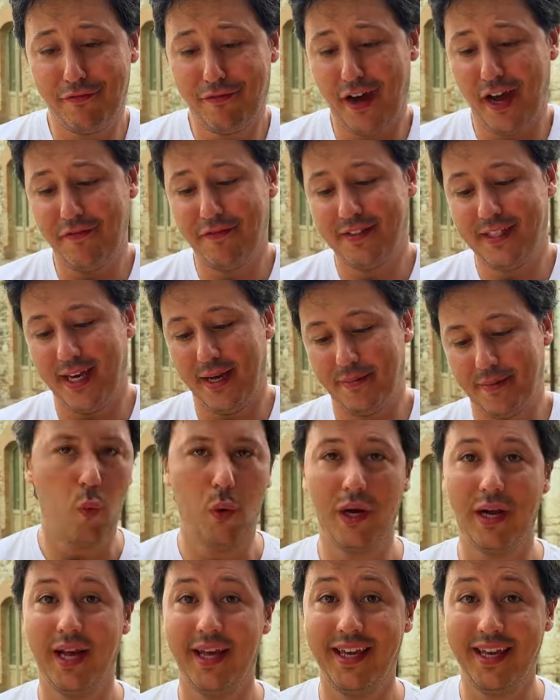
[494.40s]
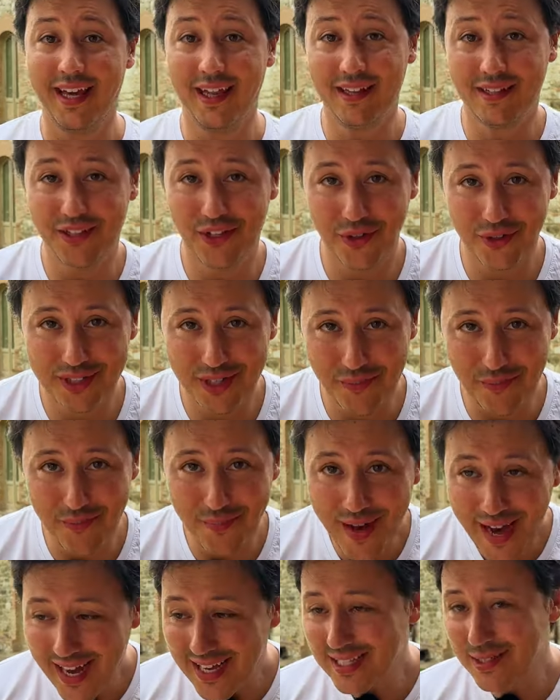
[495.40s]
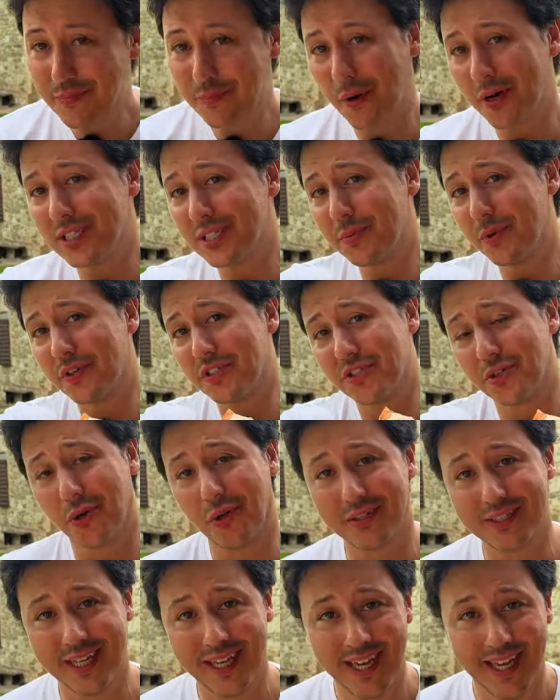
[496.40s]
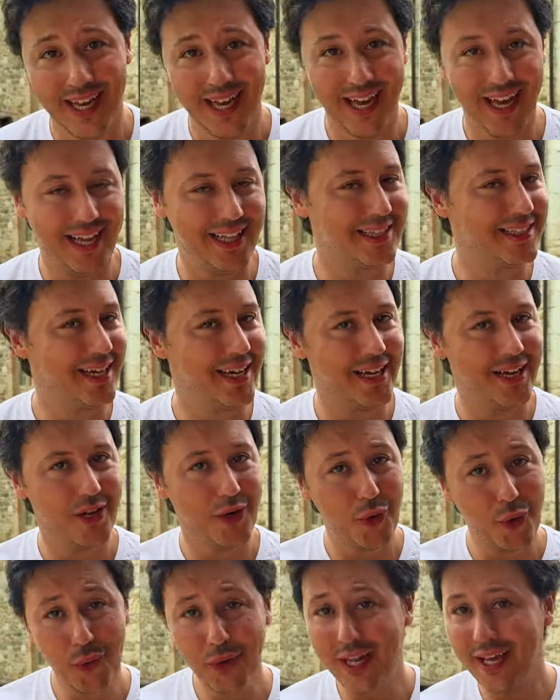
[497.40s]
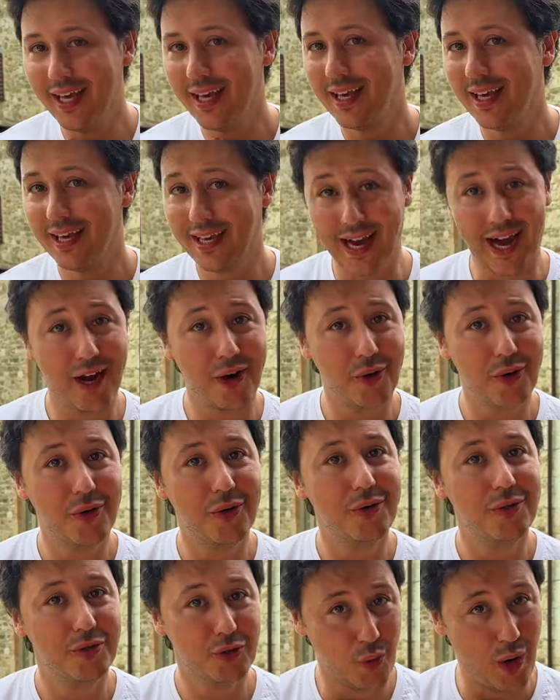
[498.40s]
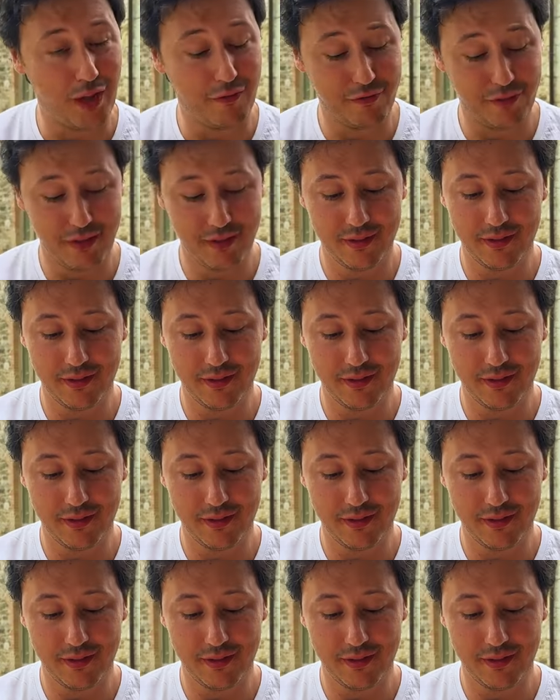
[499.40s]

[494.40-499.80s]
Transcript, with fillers: five tips will yield you the best possible result in the Ooni Karu 12.